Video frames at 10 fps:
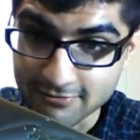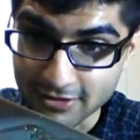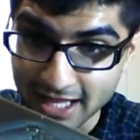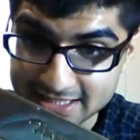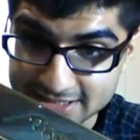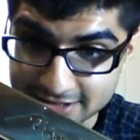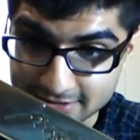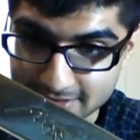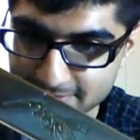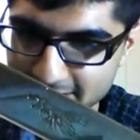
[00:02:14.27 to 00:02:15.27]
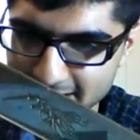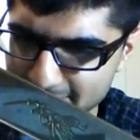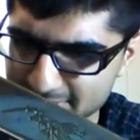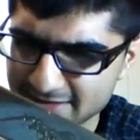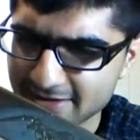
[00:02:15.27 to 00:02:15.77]
Lover last year, I
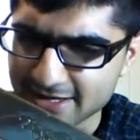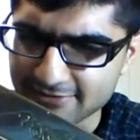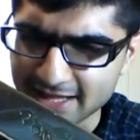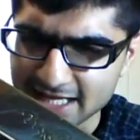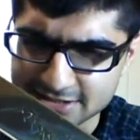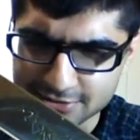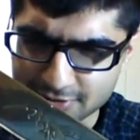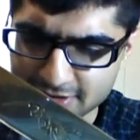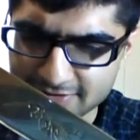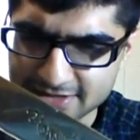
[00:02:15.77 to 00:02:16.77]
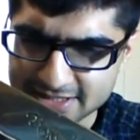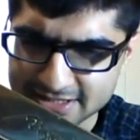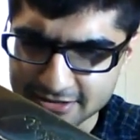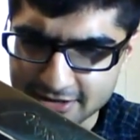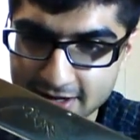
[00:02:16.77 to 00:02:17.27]
believe end of last year, early of
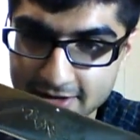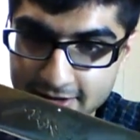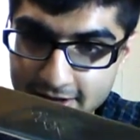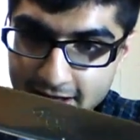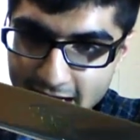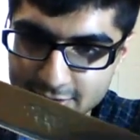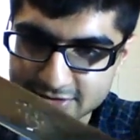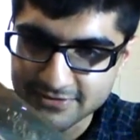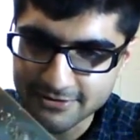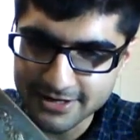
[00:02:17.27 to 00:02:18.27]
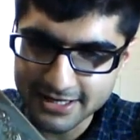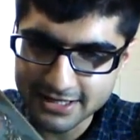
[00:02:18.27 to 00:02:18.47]
this year, I was very